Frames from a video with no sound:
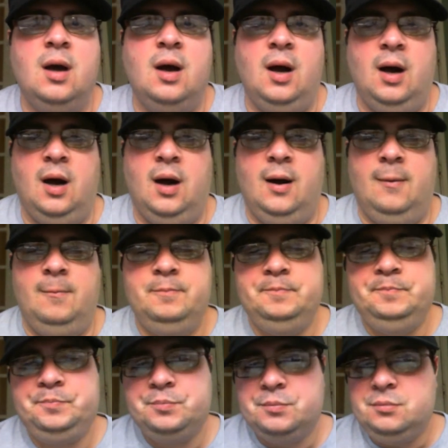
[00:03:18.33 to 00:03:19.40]
Uh,
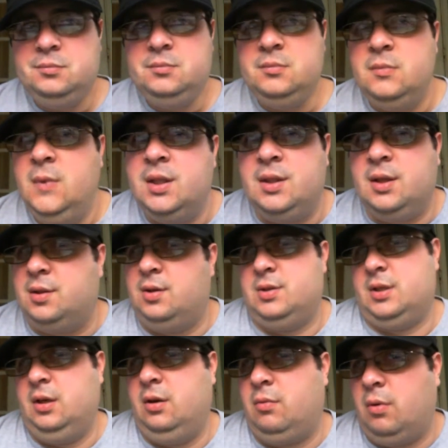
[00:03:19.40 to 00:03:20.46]
Not that
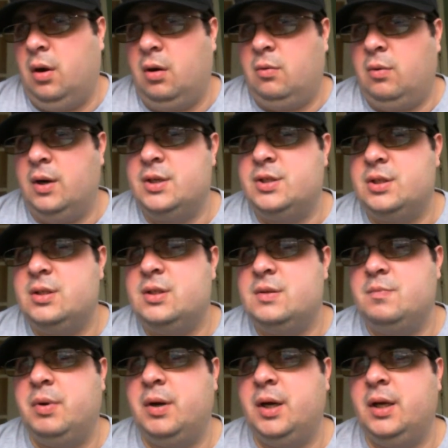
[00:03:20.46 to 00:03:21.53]
there's any wrong questions,
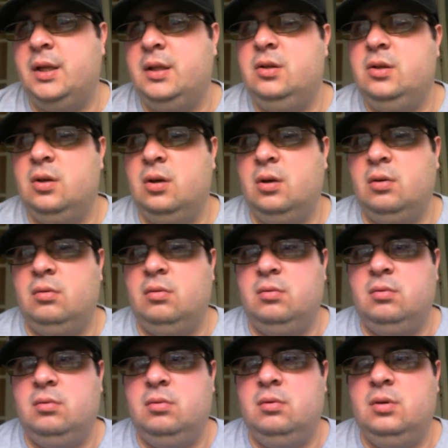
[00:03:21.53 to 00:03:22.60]
but
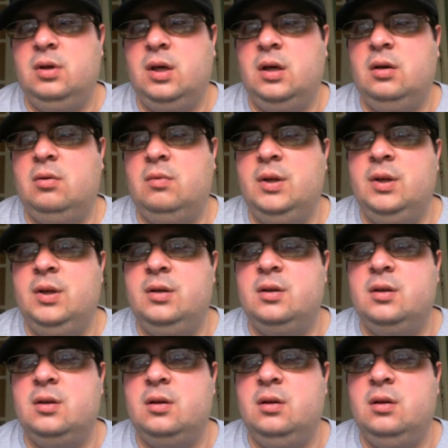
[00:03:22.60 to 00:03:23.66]
I don't want you
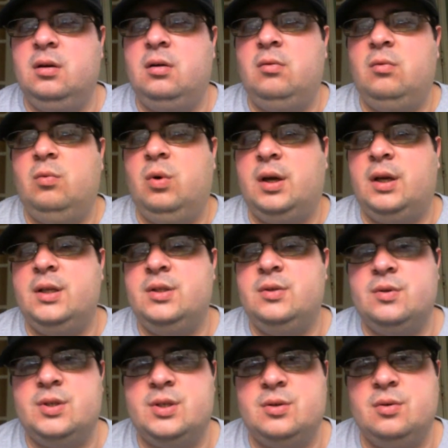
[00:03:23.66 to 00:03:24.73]
to walk
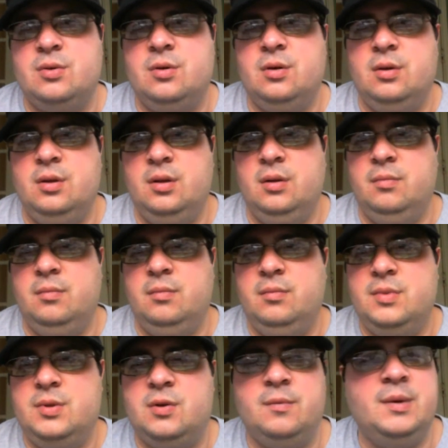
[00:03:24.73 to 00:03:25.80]
into a store
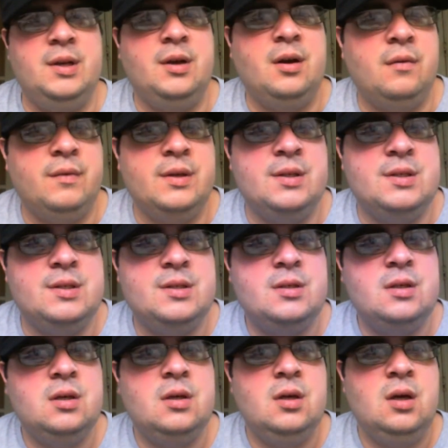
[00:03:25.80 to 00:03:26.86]
and sort of be nervous
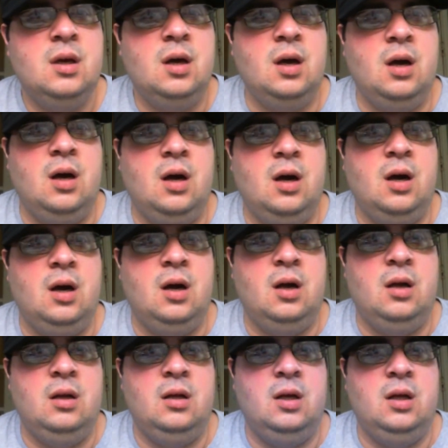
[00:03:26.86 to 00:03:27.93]

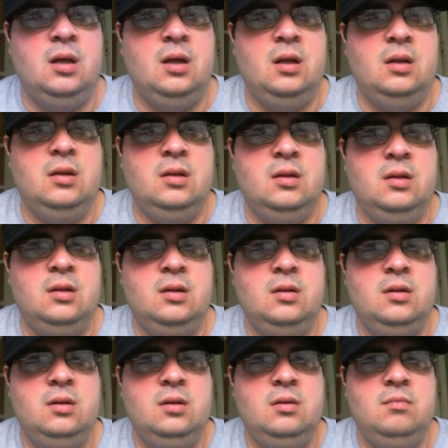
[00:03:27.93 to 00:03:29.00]
and
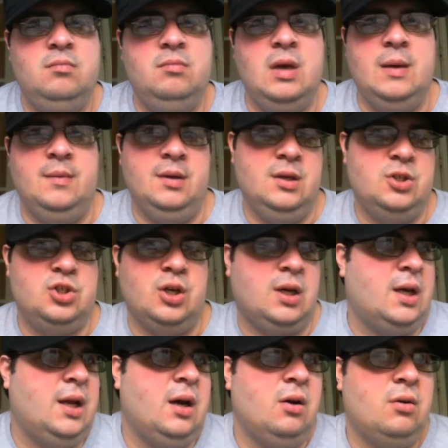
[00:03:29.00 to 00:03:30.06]
maybe
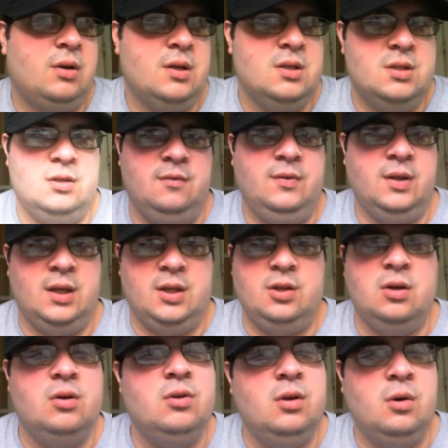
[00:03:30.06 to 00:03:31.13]
chicken out because you feel like you
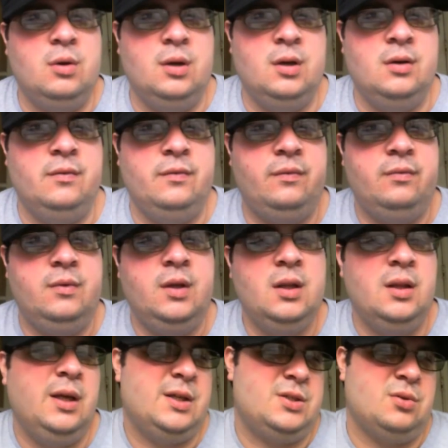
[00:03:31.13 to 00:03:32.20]
don't know enough,
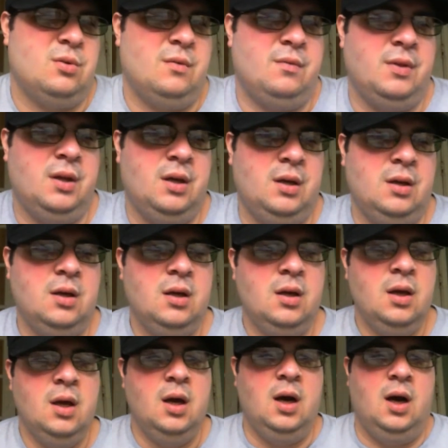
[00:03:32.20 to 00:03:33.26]
that sort of thing.
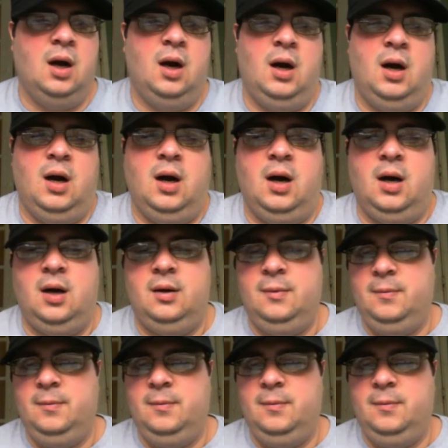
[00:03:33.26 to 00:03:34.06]
Uh,